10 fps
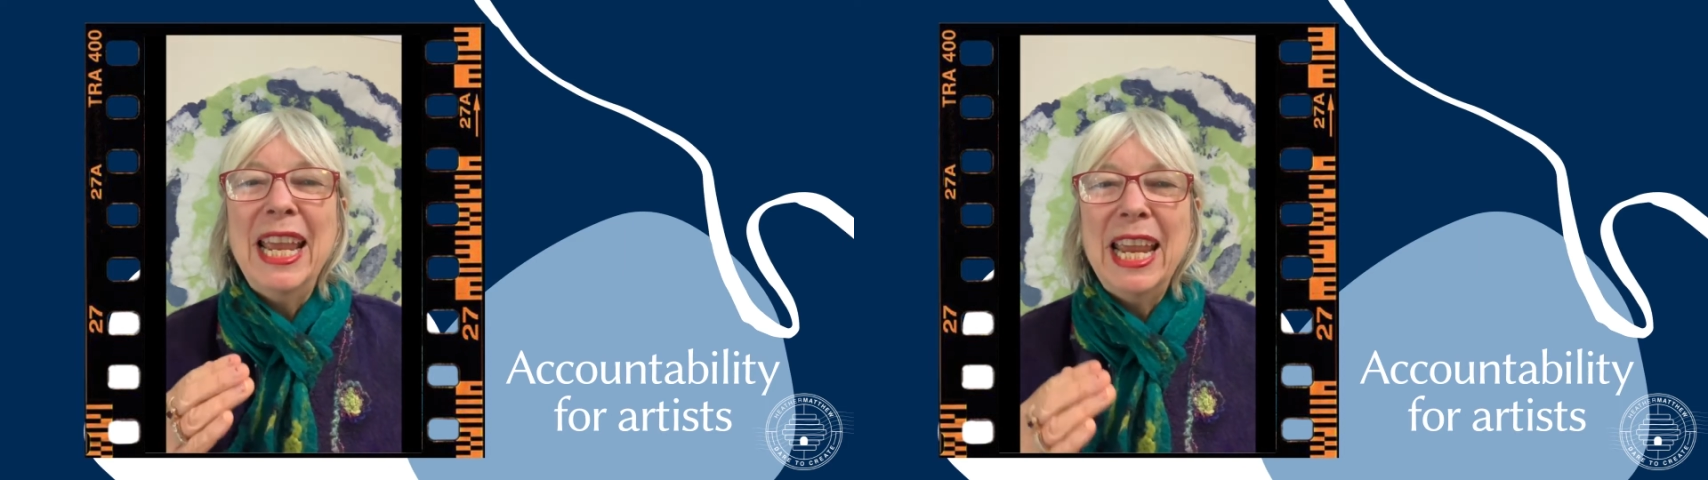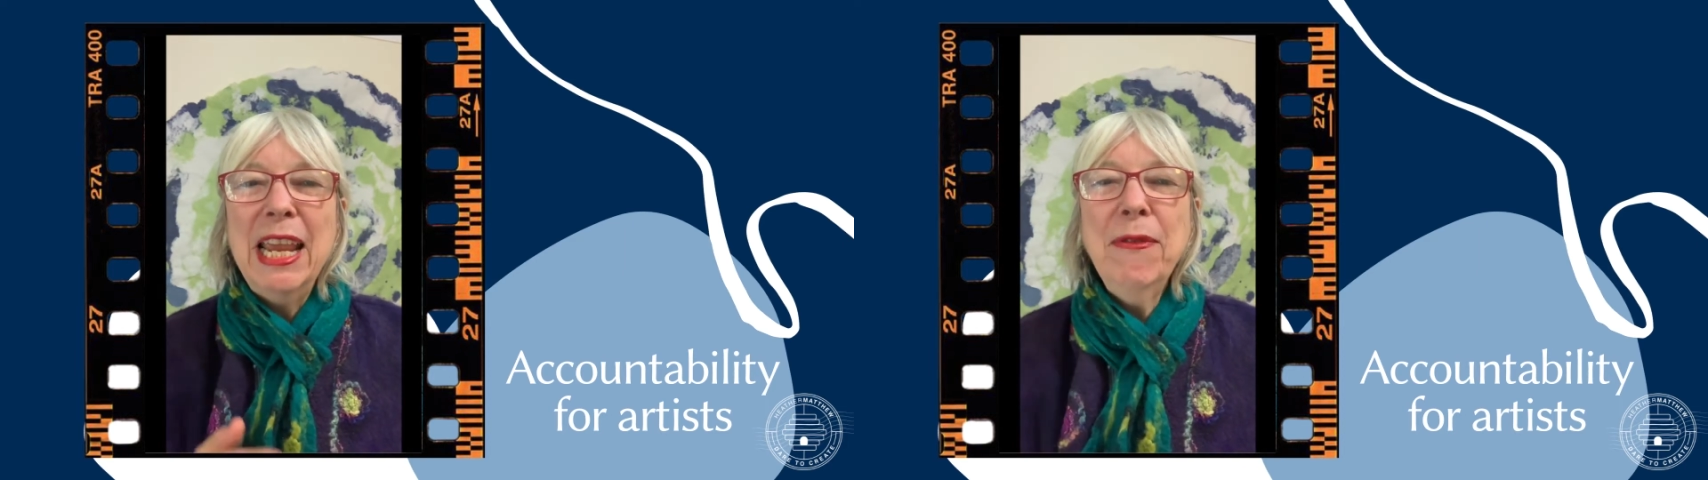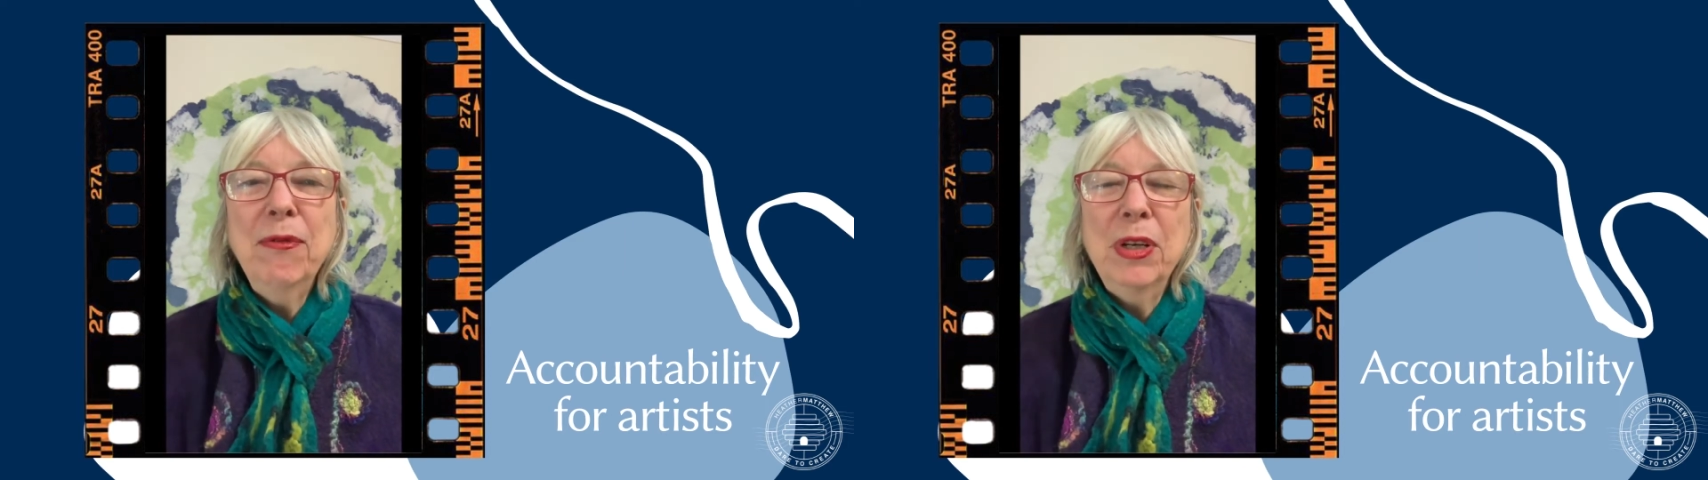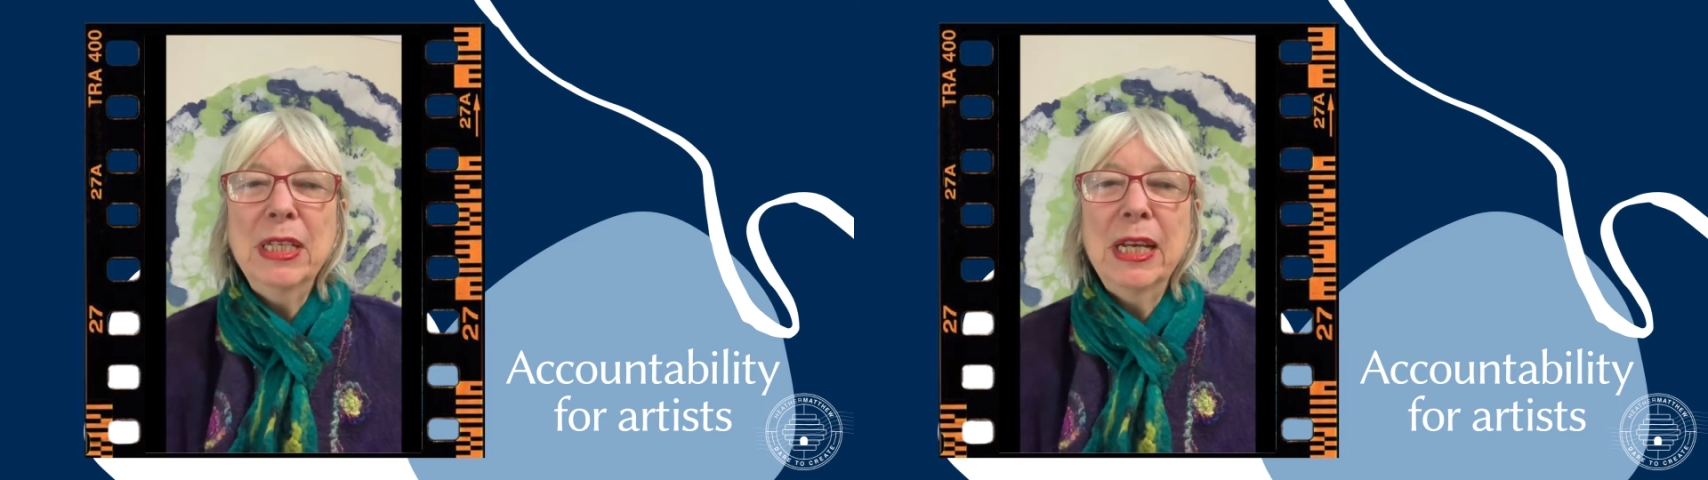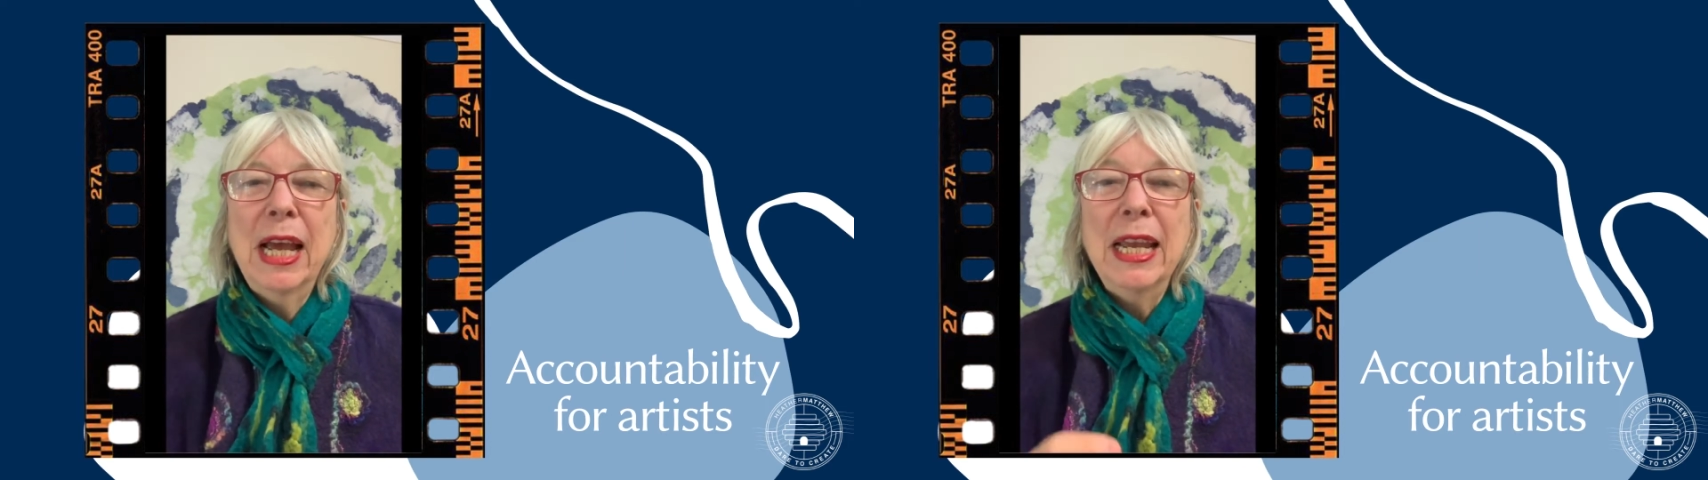every
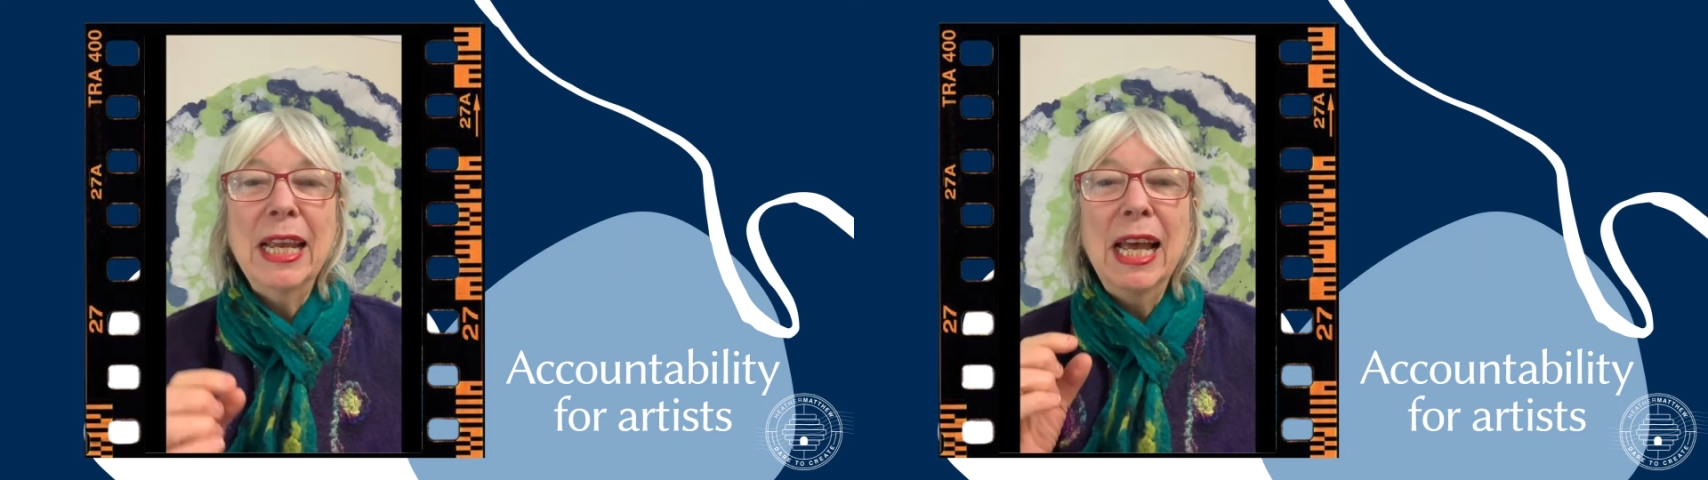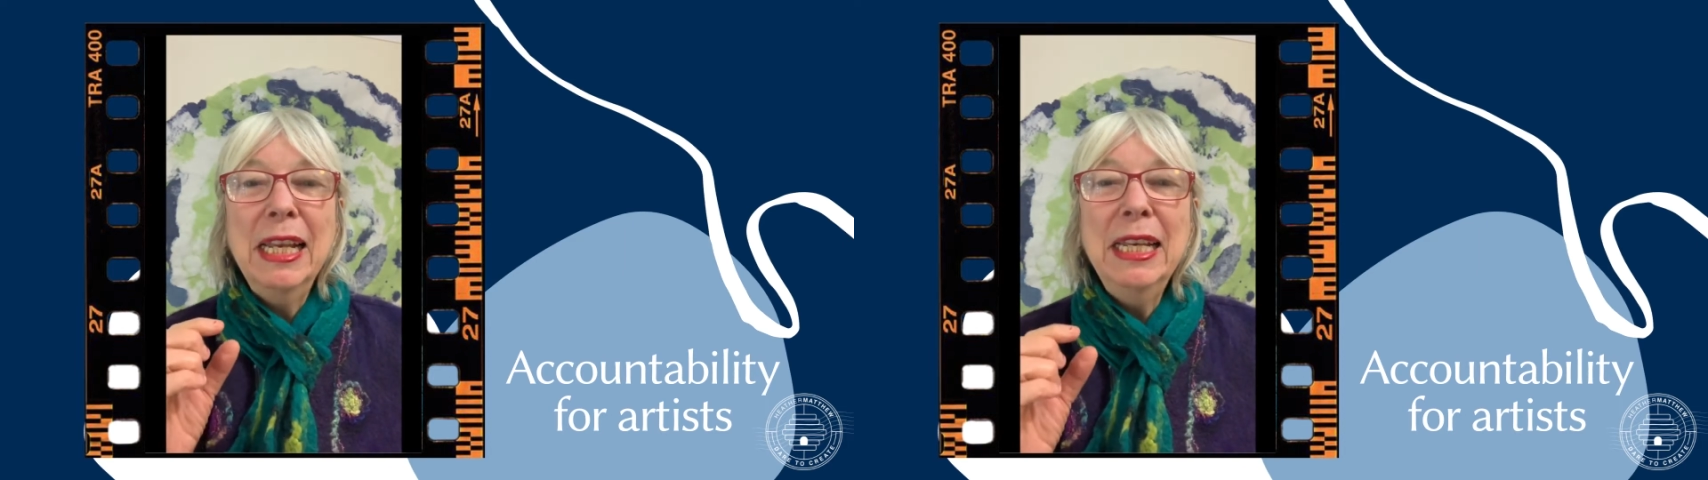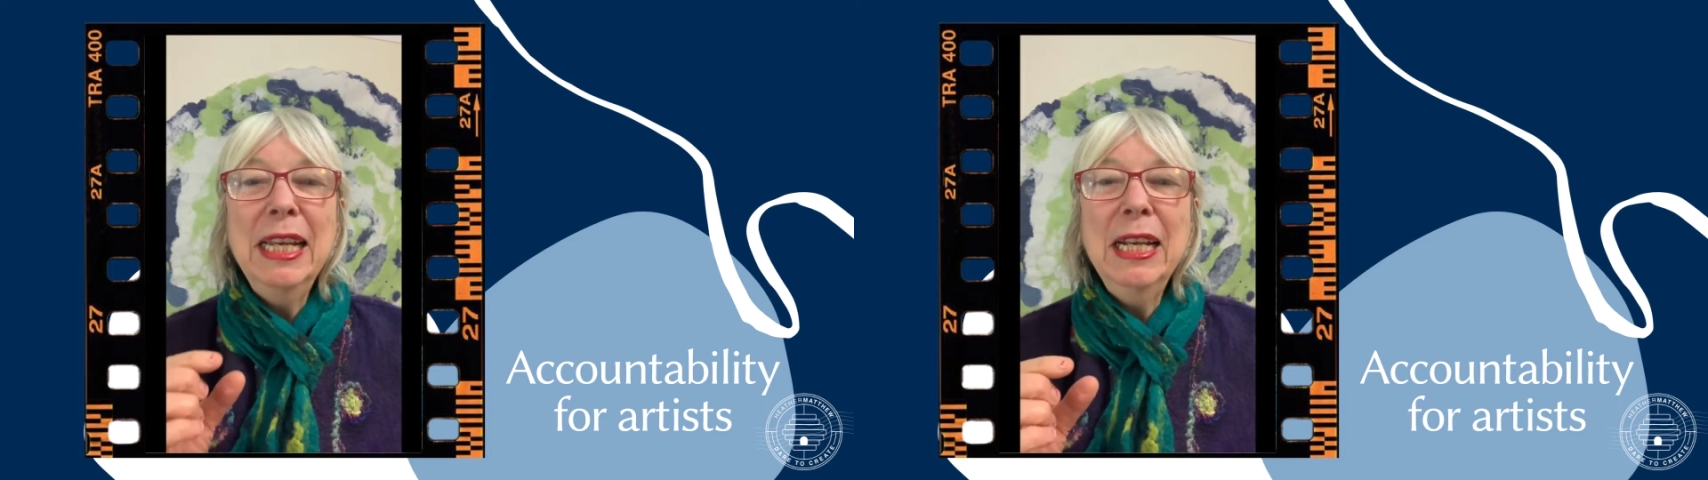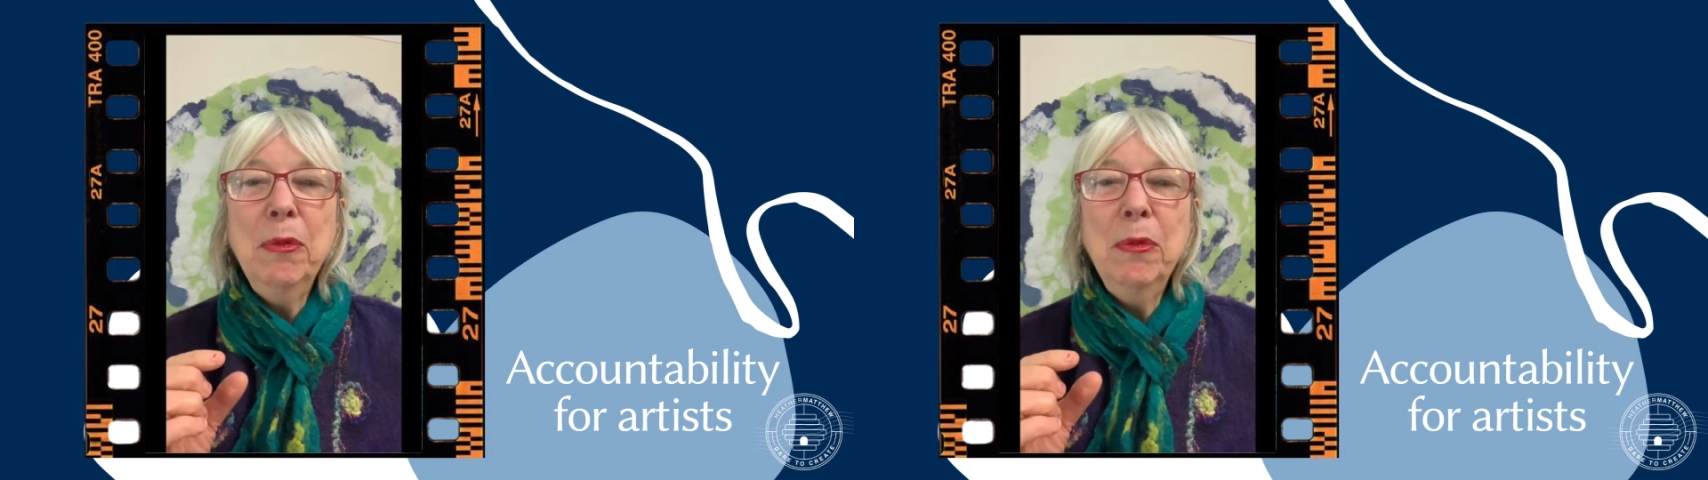day, a little